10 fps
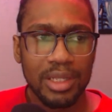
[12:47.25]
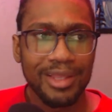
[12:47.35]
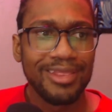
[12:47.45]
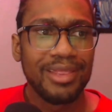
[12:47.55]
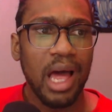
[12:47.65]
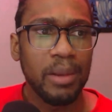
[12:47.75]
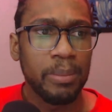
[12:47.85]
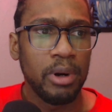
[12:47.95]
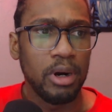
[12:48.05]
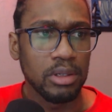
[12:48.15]
that
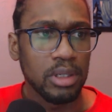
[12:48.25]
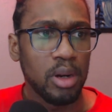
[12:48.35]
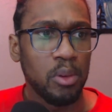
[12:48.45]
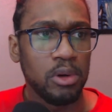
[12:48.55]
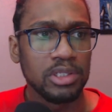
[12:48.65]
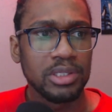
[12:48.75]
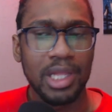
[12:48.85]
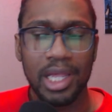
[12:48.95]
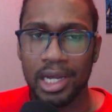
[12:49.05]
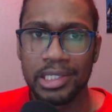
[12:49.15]
part was
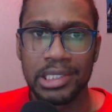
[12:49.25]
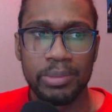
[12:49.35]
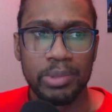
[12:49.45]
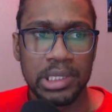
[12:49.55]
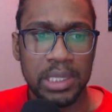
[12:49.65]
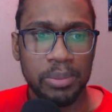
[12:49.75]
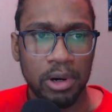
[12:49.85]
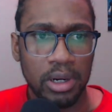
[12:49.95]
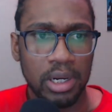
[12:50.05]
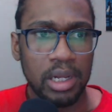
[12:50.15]
LGBT
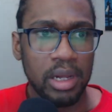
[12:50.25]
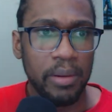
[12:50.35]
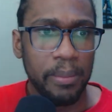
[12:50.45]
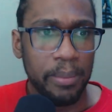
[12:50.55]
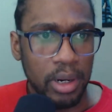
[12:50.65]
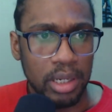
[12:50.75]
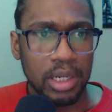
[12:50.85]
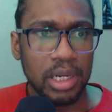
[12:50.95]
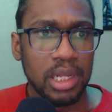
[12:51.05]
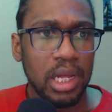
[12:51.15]
part. But
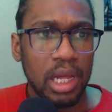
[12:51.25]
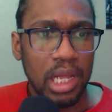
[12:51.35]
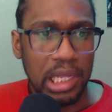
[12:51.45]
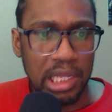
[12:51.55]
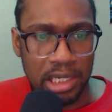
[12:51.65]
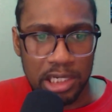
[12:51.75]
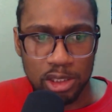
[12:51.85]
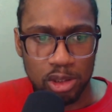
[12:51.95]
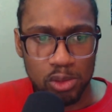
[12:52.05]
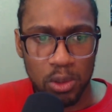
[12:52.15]
in case
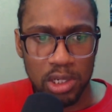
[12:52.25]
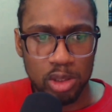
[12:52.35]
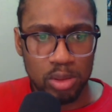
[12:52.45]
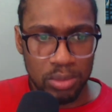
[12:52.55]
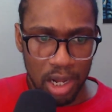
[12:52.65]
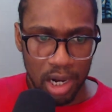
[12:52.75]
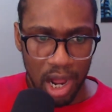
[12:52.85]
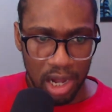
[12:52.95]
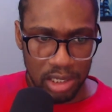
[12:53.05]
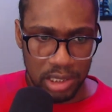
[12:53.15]
you wanted to like
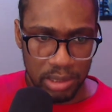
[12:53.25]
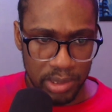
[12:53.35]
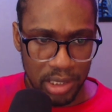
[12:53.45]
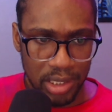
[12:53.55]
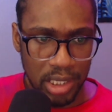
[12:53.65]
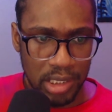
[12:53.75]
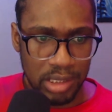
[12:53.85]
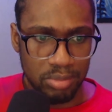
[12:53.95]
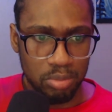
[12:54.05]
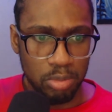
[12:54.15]
have something that is
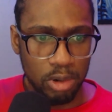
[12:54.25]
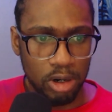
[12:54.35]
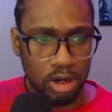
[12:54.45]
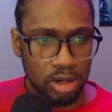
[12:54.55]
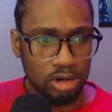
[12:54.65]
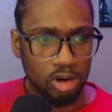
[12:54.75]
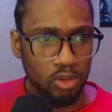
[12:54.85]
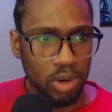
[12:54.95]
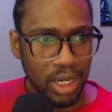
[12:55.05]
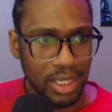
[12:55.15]
more
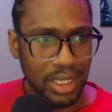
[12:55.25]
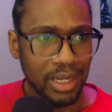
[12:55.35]
concrete,